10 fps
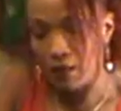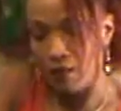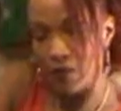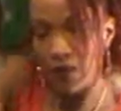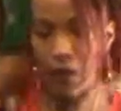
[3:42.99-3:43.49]

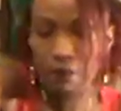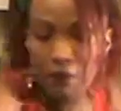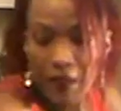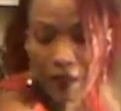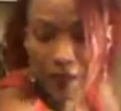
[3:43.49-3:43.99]
Then I
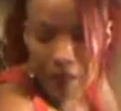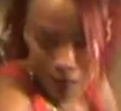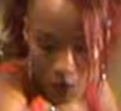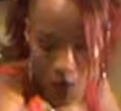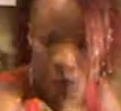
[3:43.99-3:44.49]
place
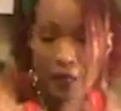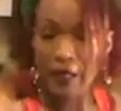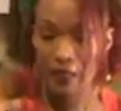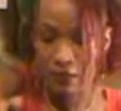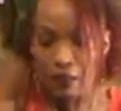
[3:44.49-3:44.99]
them on a
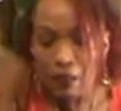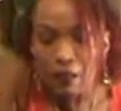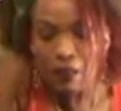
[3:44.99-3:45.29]
plate.